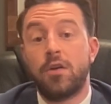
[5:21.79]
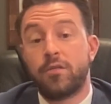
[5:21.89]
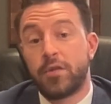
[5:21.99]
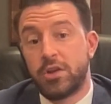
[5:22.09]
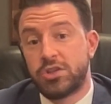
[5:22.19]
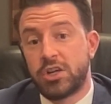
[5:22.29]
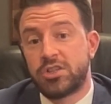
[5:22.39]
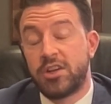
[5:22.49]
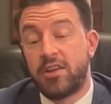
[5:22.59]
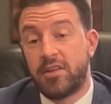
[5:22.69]
for the judge
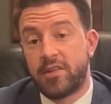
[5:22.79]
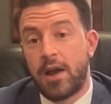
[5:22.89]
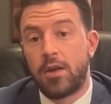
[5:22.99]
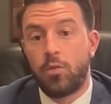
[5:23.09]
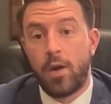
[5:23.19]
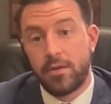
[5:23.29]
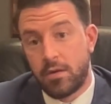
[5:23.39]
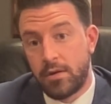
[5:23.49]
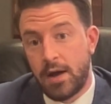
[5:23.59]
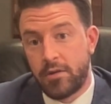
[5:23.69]
to decide whether or
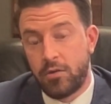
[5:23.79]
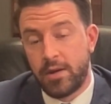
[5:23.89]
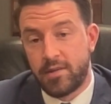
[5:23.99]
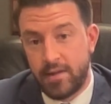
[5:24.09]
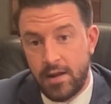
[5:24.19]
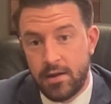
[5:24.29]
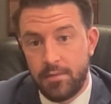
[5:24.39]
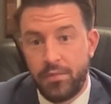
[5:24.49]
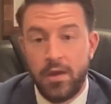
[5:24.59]
not to extend it.